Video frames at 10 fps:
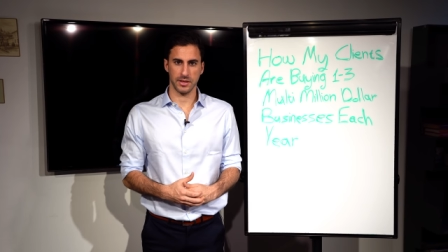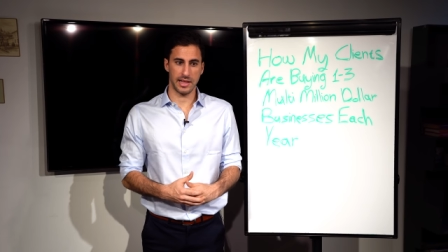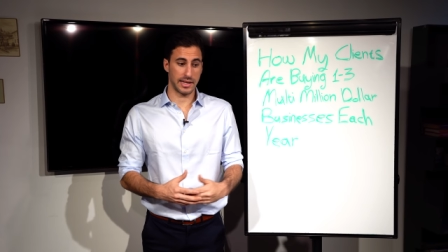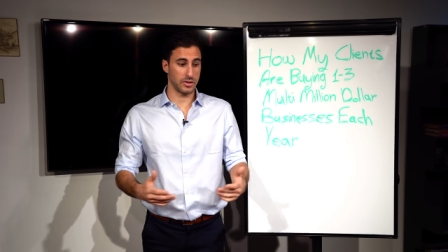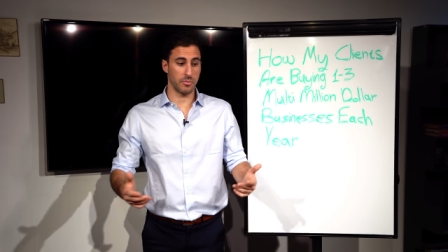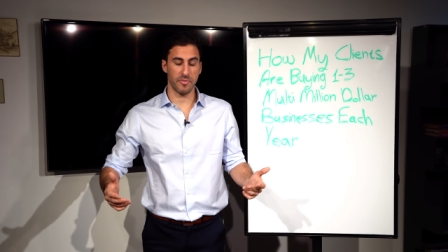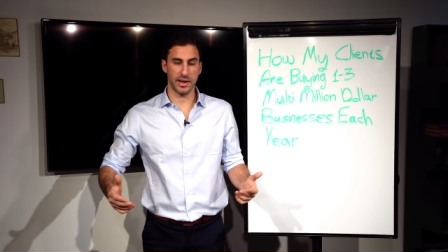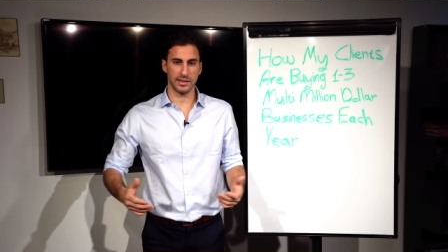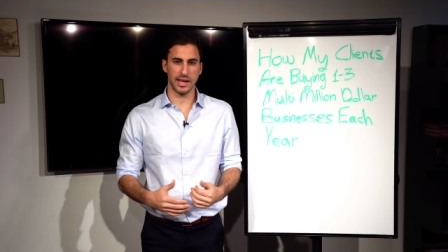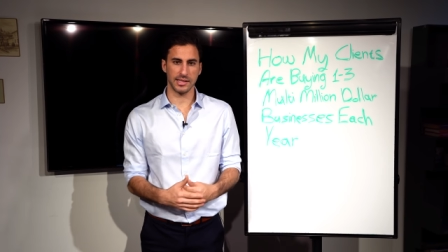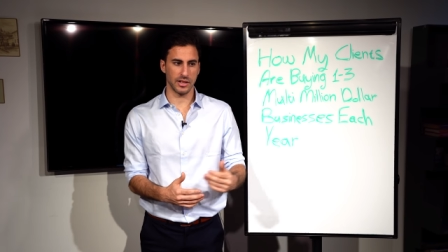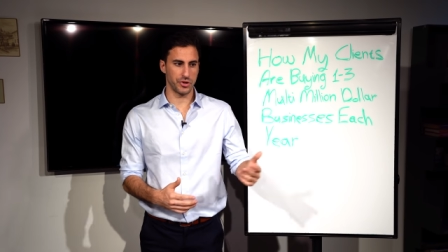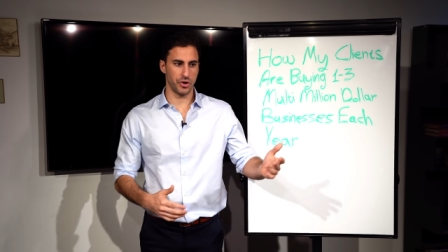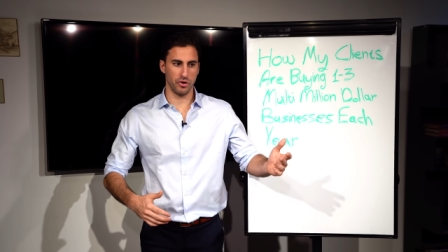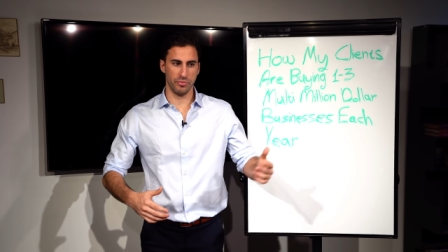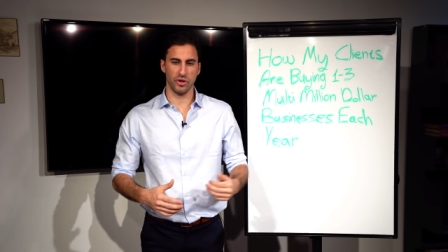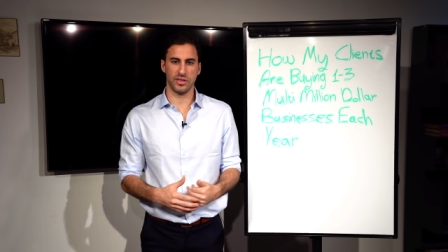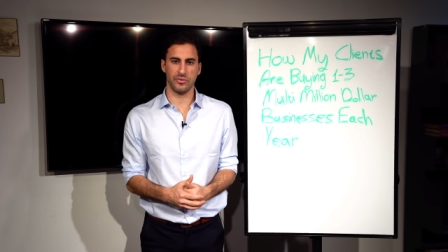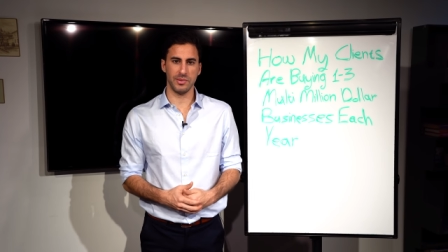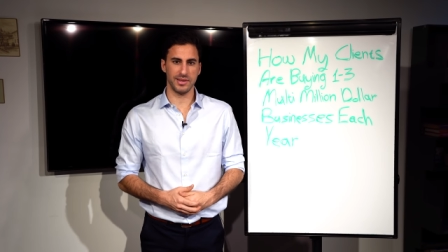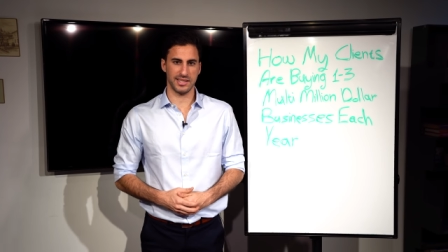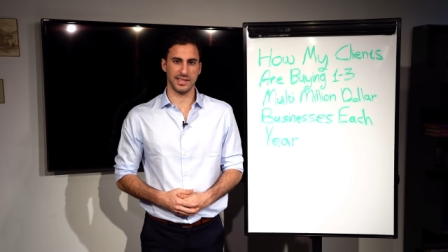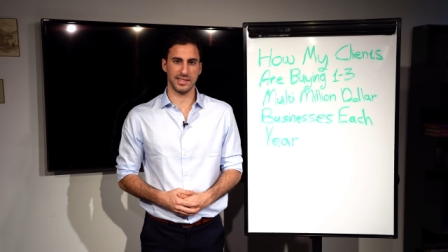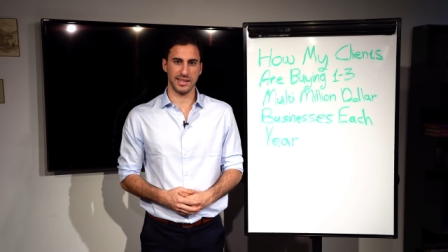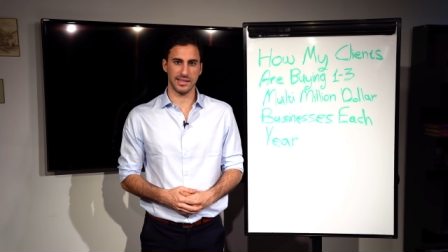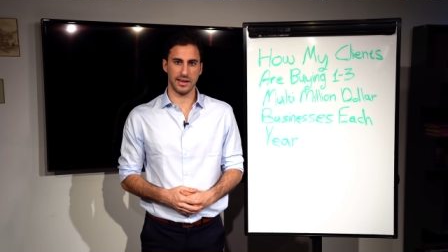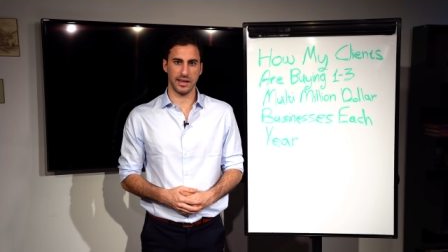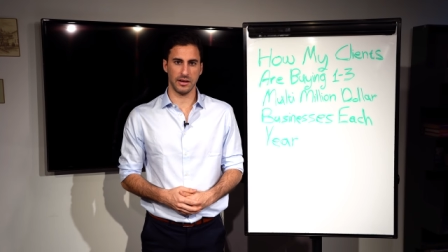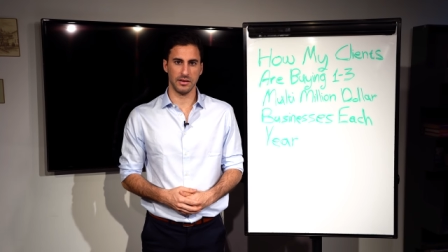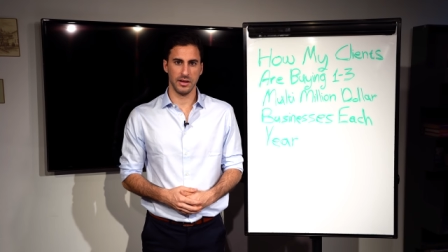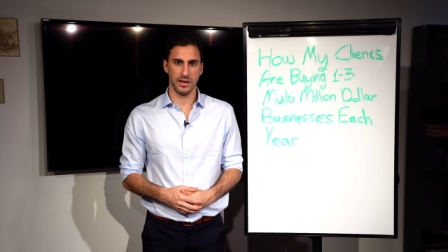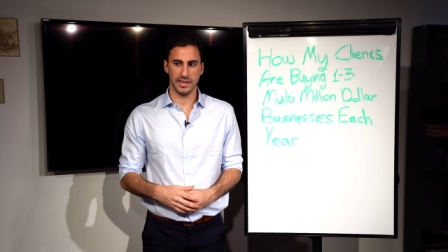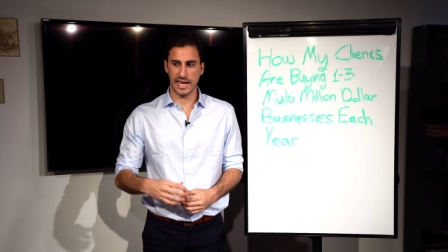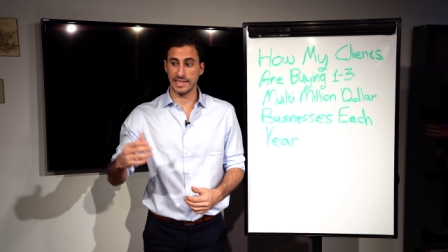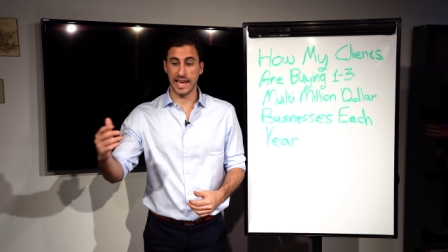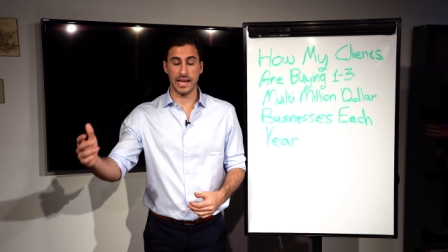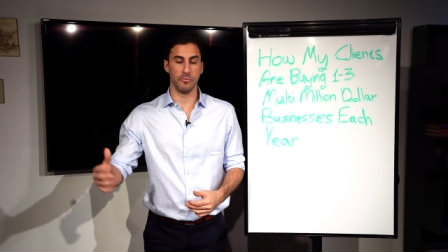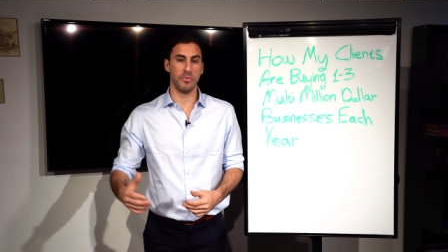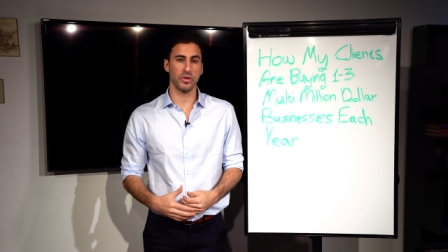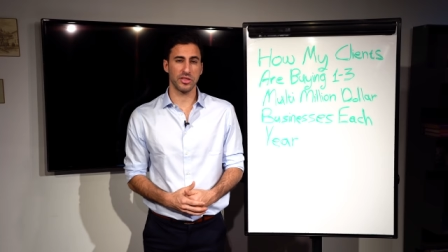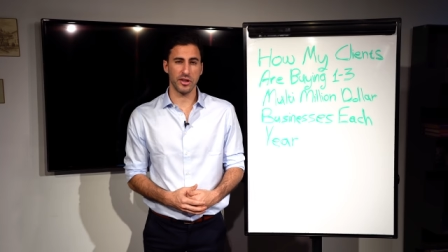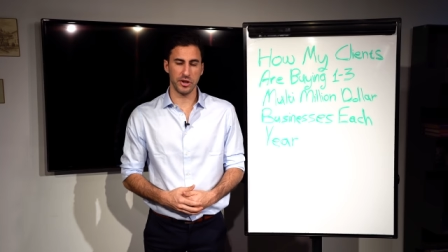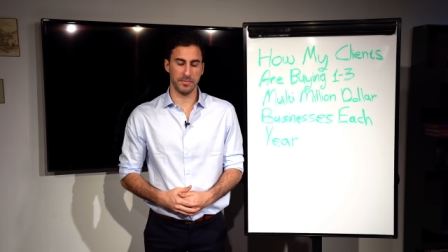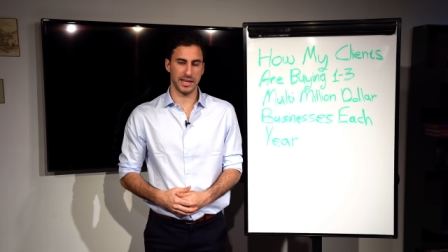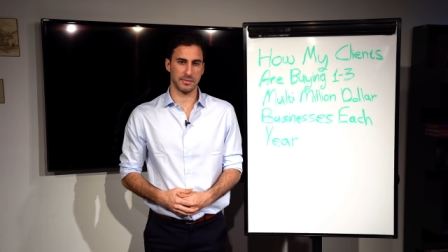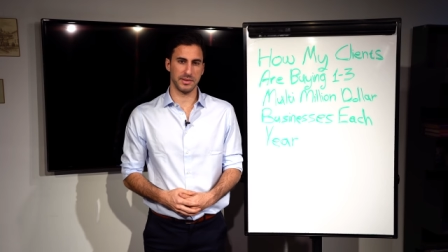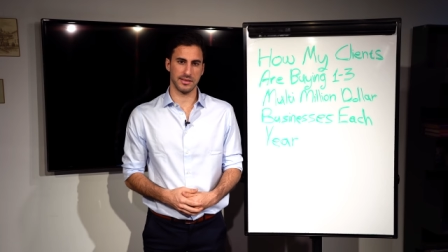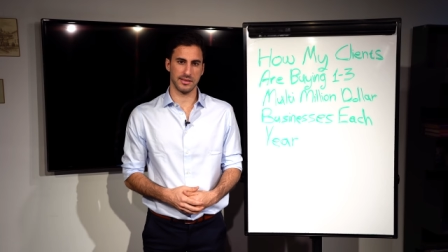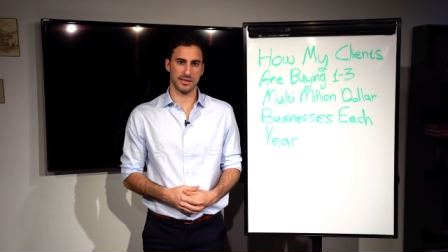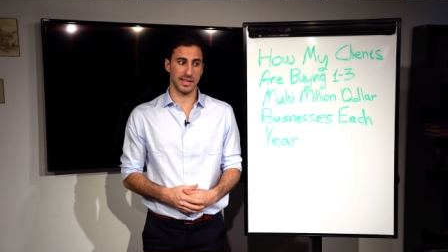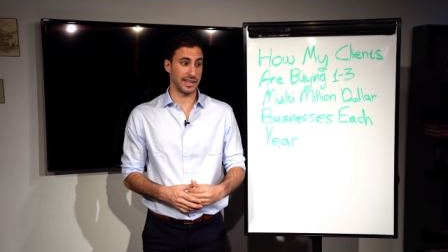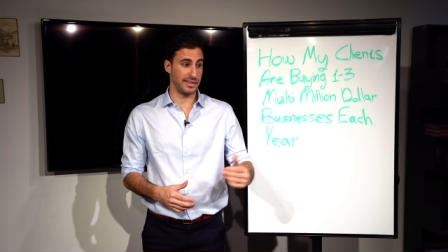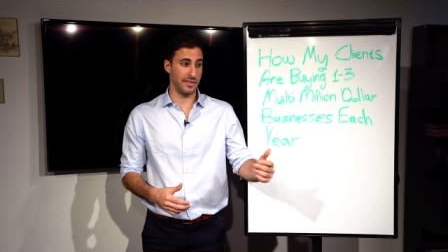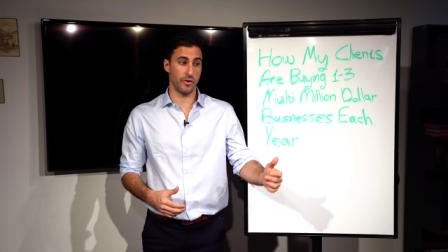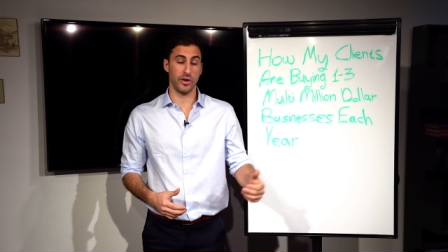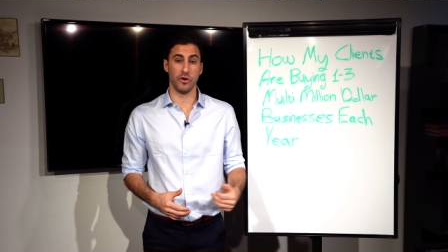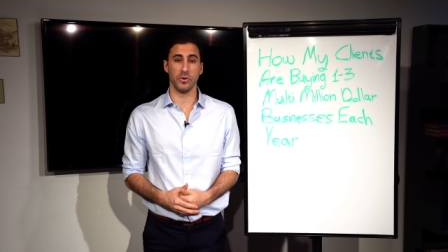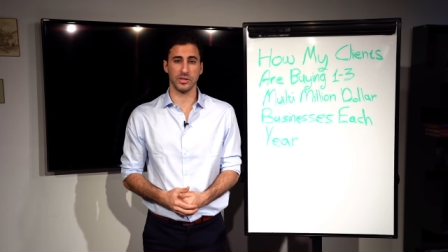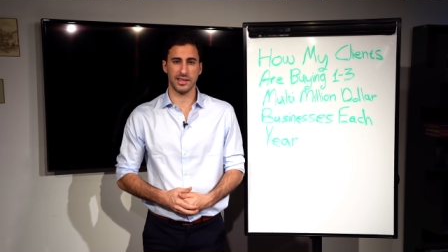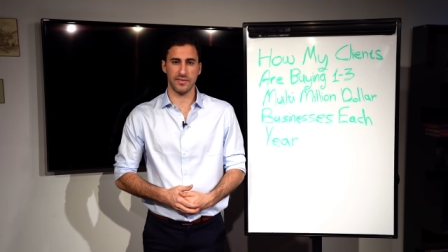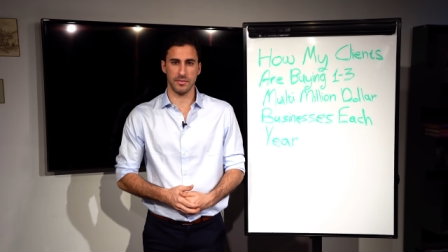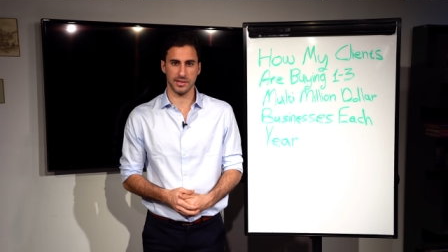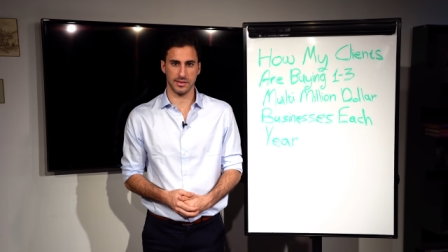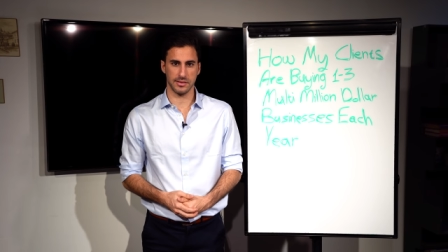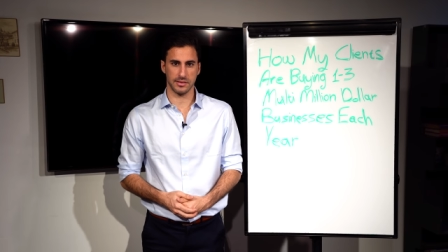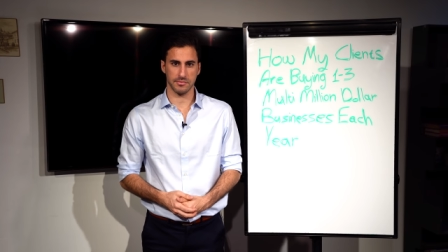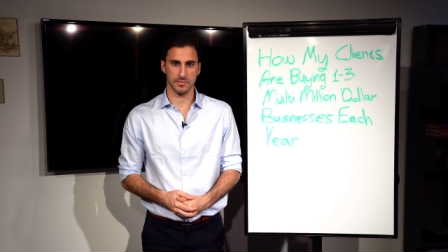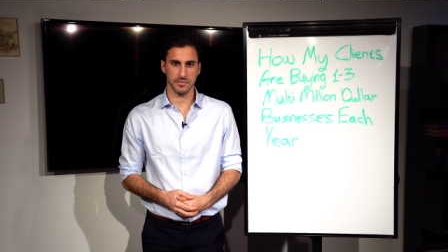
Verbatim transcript: Like some of my clients, like John, who bought three businesses in less than a year, like Dan, who bought 30 plus businesses, like Divory, who bought seven businesses,